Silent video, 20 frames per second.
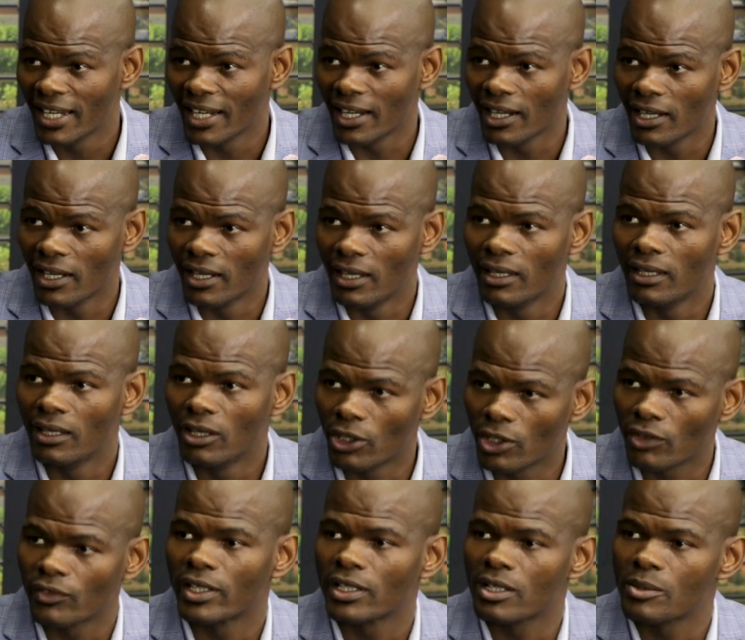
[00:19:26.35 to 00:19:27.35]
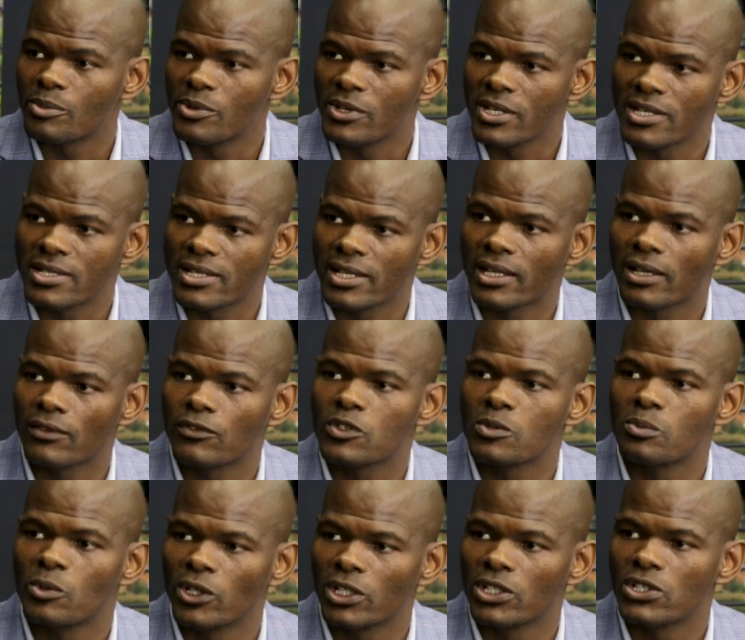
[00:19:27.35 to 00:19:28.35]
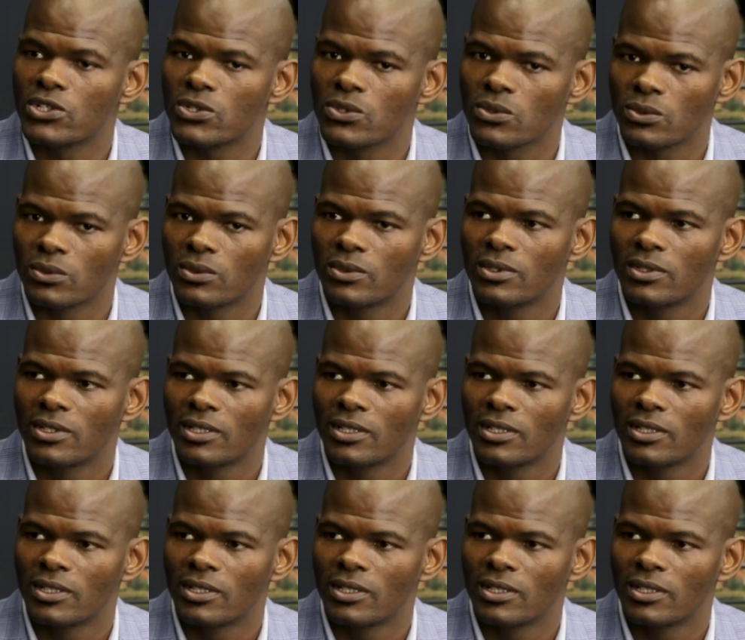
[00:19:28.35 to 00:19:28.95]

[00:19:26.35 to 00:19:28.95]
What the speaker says: A lot of entrepreneurs that I've spoken to,